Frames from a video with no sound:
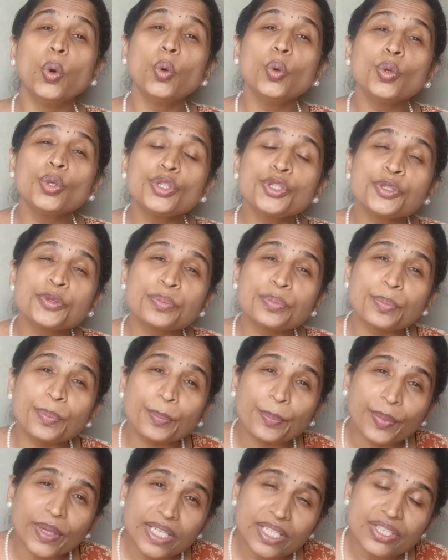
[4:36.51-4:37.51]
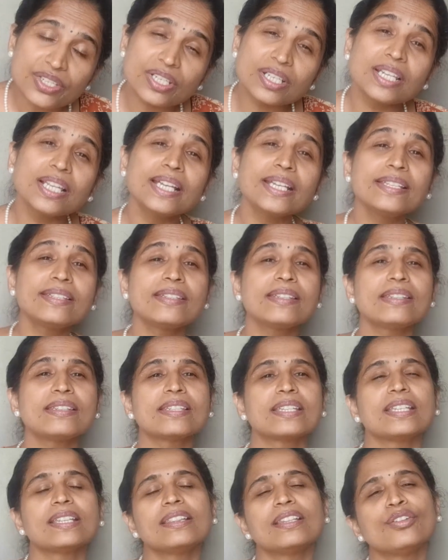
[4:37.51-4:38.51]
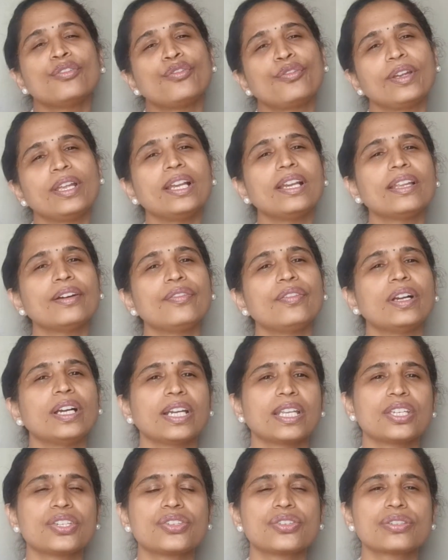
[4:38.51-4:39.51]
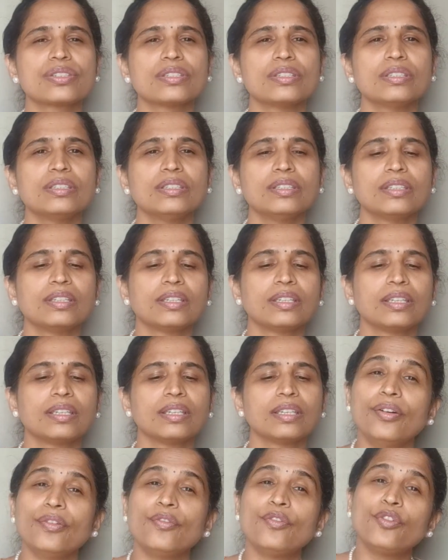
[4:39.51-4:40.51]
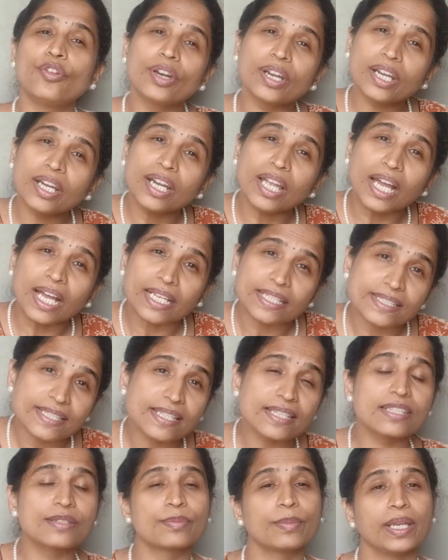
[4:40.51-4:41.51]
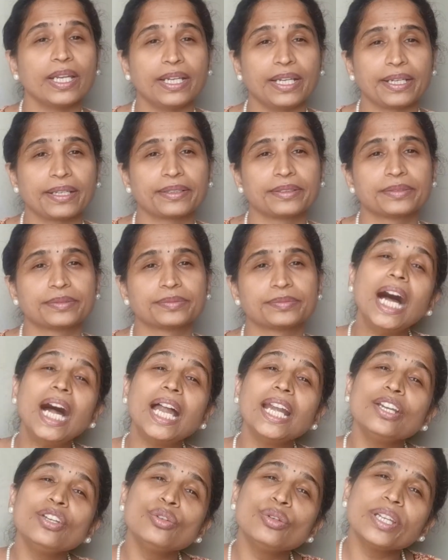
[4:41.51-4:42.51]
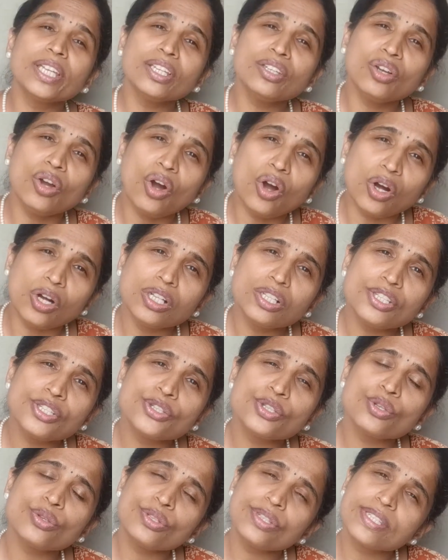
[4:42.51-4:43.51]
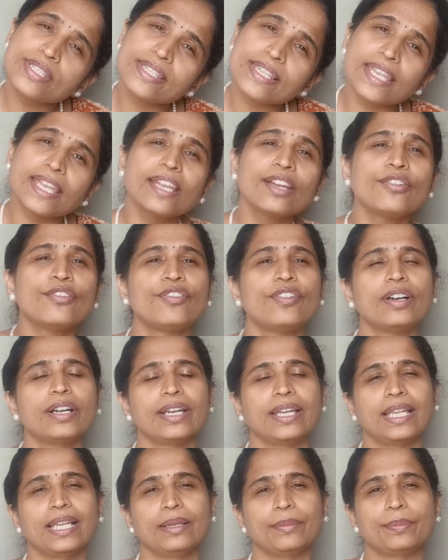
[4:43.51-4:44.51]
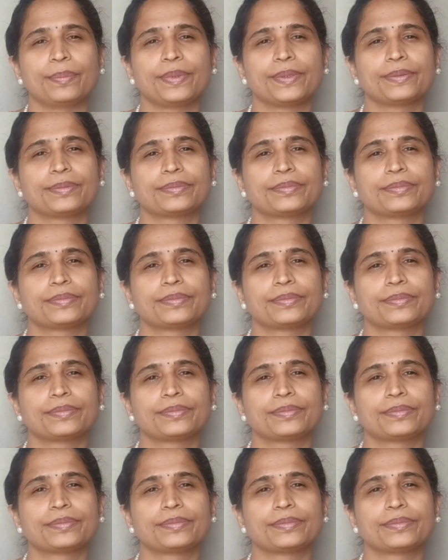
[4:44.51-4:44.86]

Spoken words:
who specializes in the field of addiction for an assessment. And you can also seek for help.